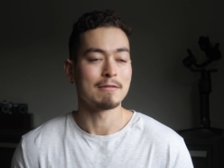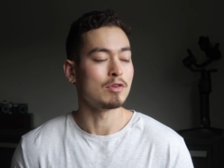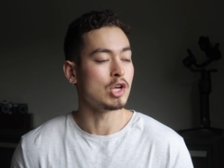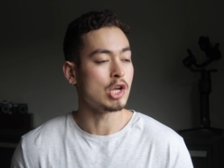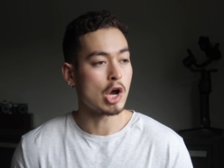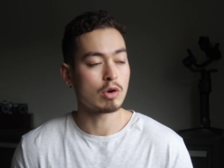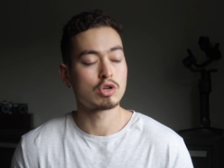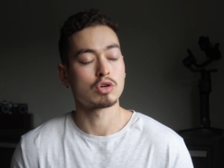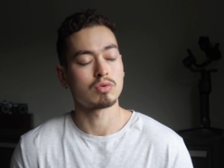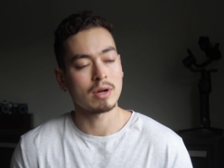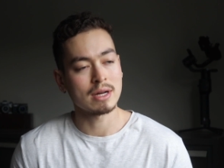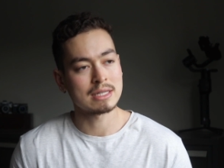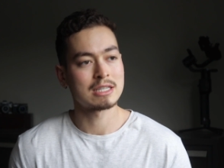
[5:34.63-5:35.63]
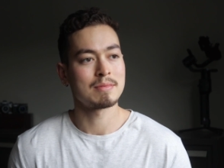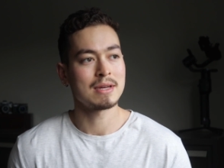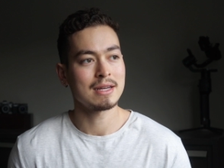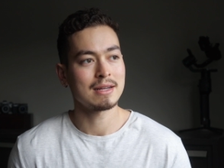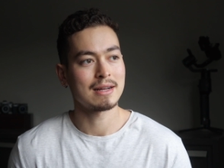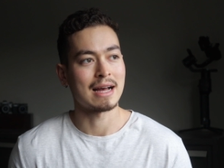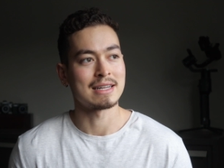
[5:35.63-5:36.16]
no, trust
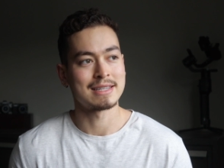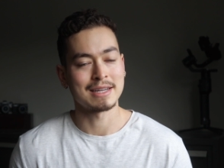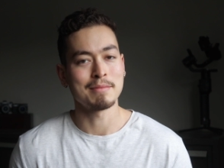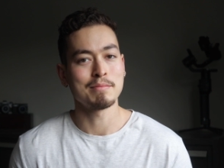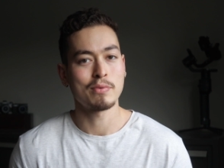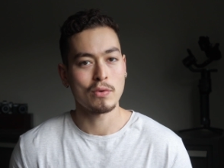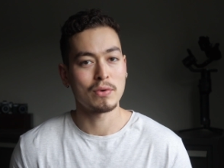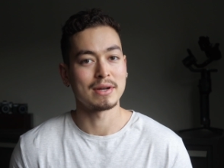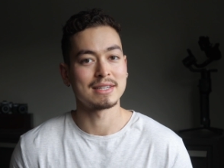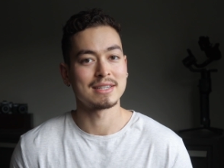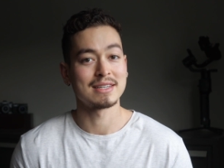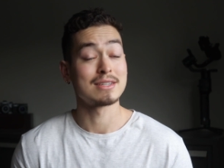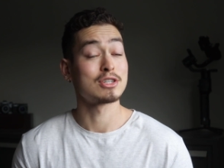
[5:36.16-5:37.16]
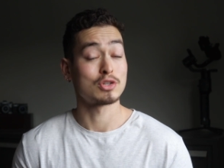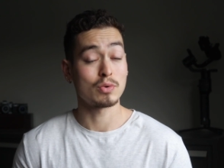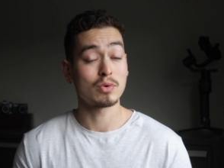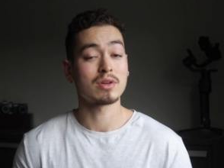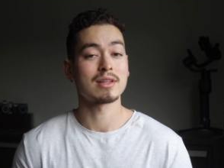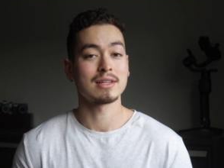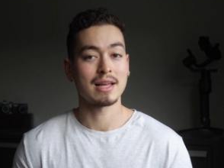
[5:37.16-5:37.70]
me, at some point,
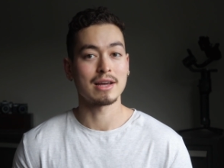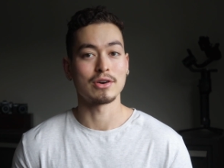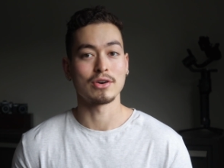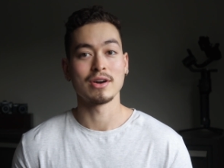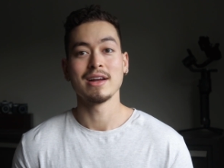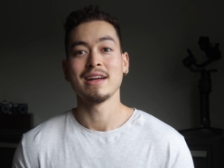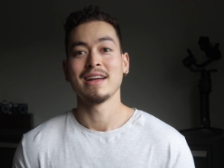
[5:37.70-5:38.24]
sooner than later,